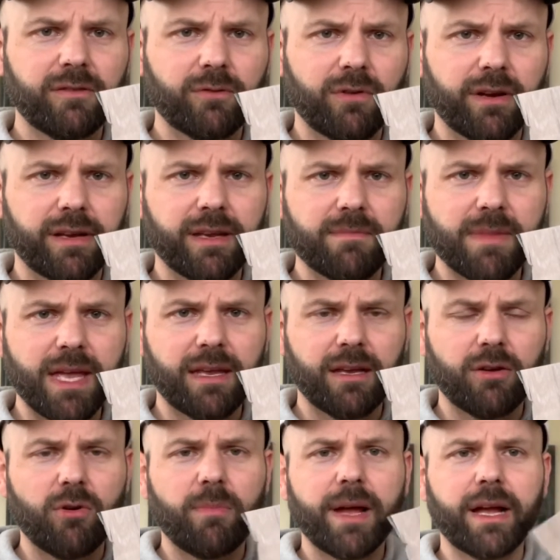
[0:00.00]
or I can make it
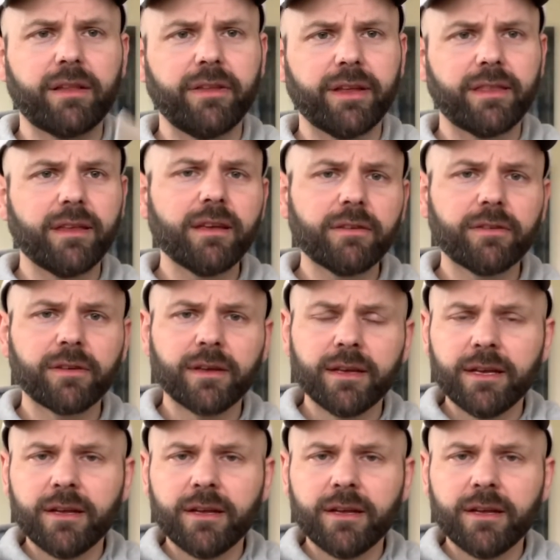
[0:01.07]
go back like this.